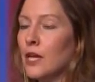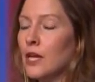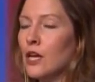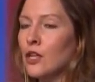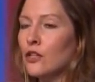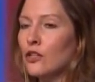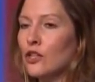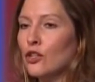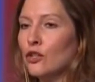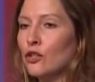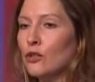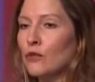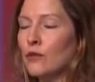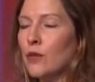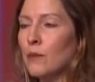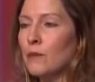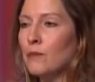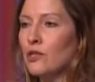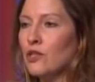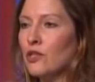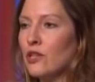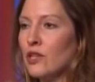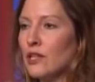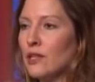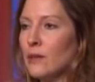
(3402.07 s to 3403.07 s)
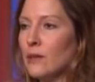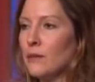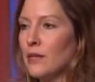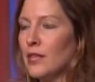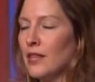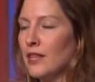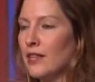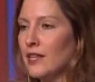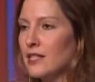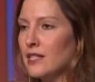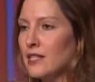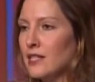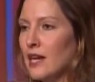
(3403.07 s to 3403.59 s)
that you're representing them
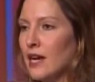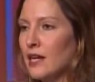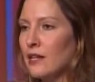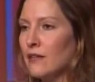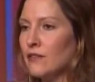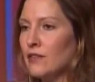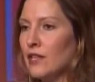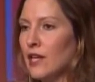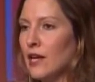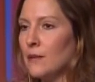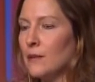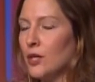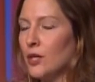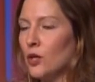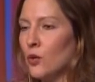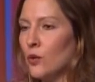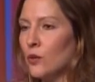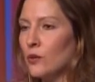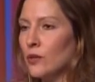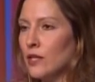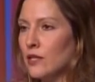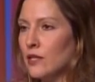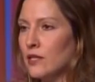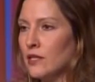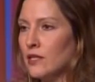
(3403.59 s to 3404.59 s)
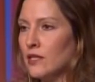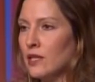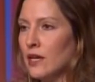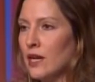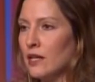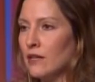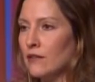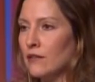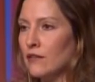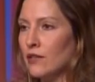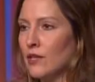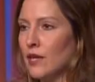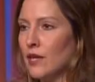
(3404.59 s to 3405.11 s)
in, this kind of claim and only this
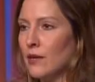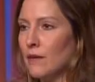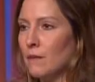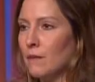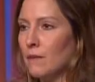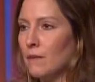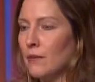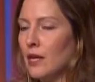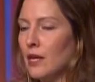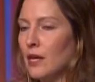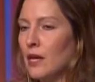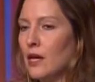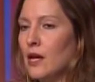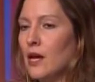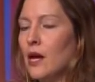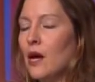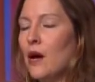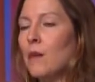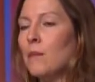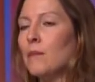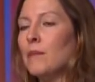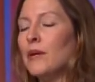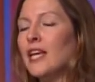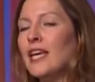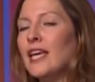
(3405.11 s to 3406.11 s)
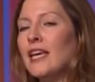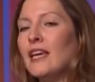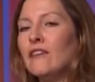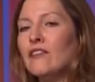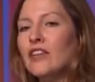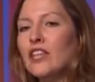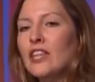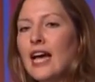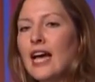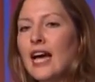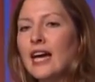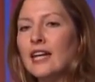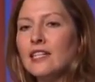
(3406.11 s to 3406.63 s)
kind of claim. But
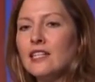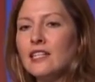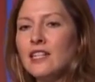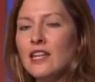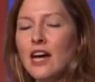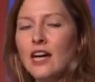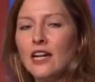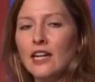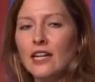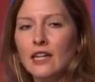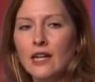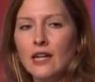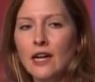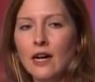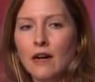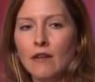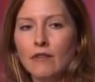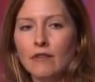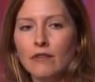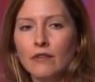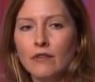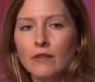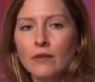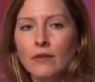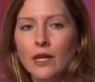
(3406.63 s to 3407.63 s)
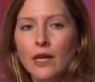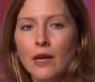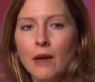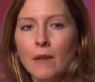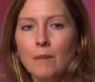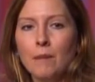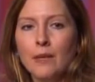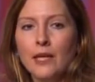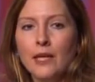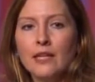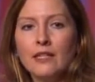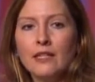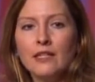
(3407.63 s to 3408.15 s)
even that is not enough,
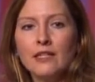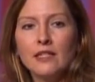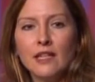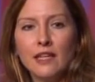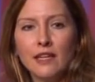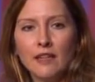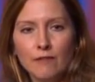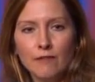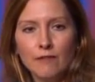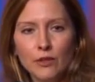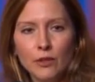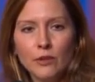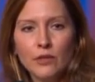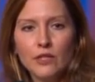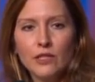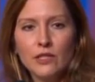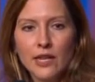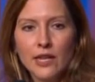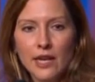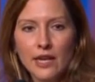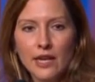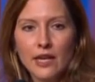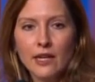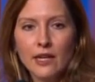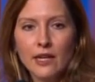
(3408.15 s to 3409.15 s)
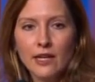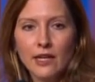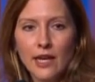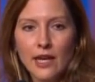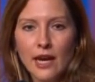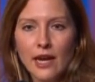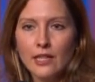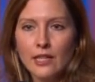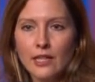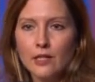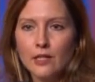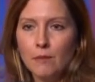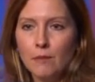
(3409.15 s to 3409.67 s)
because if you are taking a
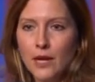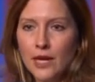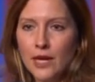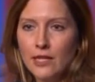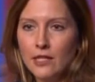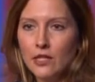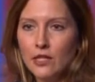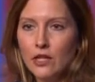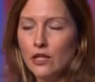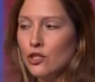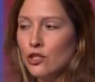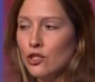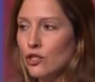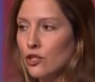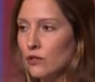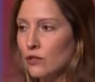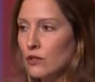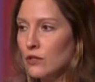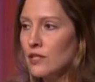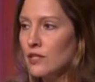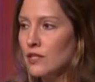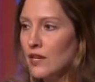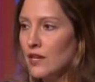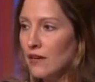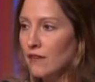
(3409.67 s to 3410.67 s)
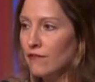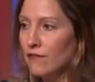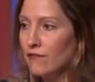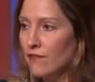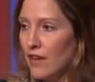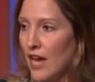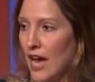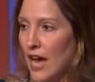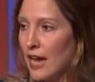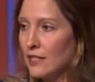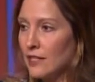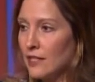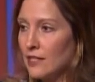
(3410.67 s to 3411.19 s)
case based on a certain set of
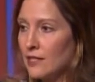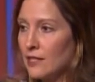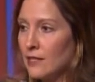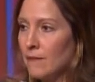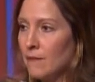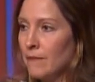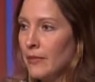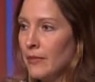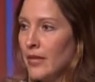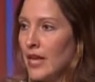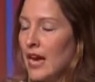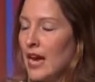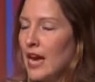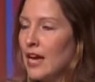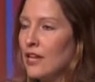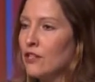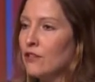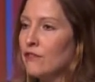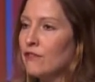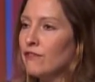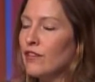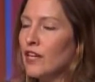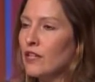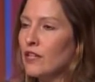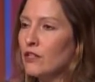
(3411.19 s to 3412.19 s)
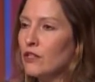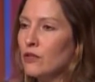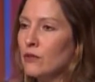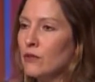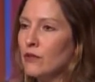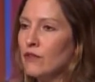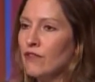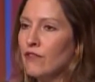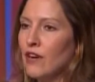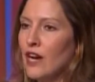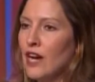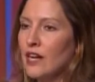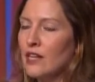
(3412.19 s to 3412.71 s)
facts and you fail to
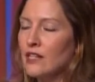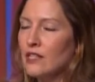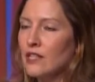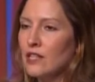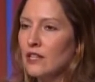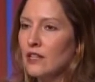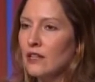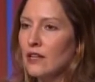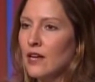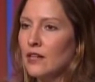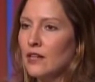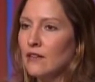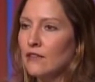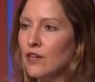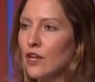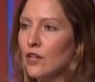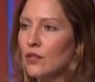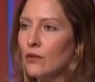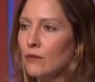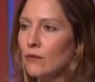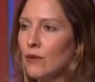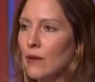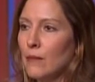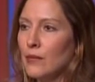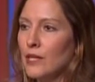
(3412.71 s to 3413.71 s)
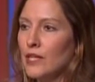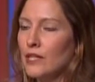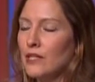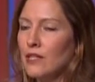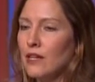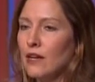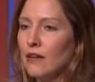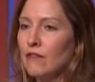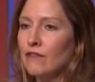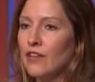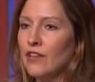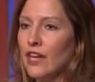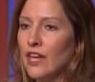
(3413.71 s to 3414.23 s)
advise the client of other remedies
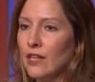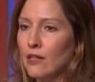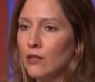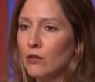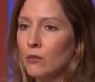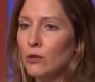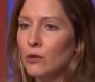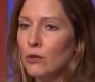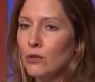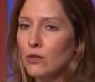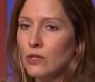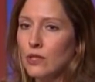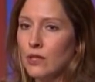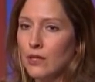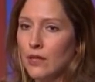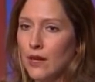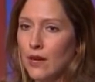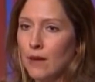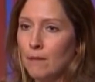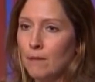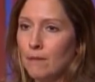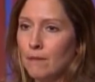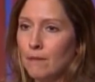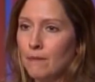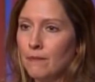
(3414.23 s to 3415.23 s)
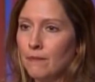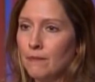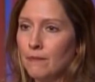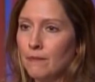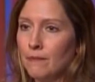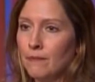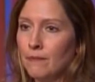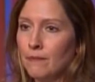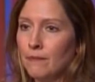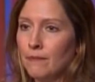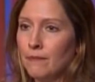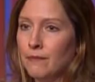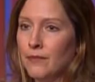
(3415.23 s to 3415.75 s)
available to them,
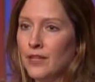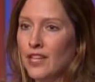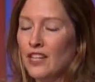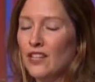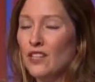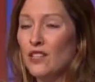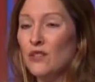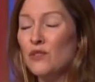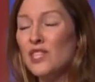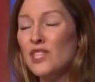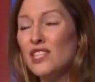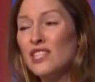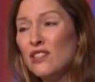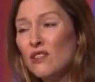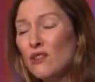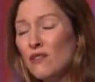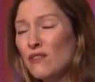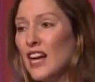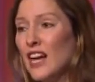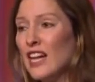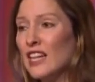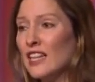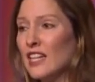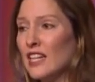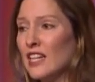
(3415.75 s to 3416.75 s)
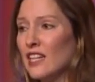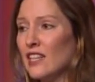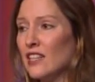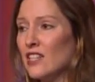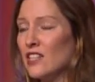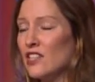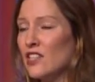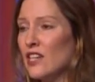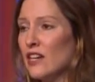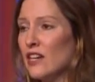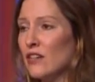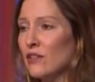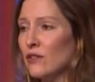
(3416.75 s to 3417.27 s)
you've still violated the
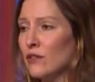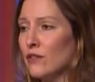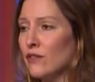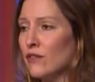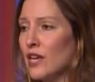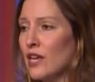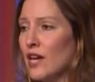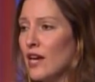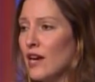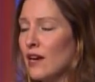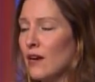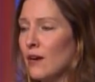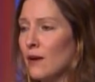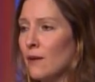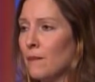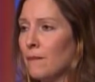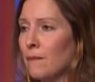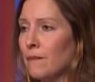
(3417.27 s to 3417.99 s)
standard of care.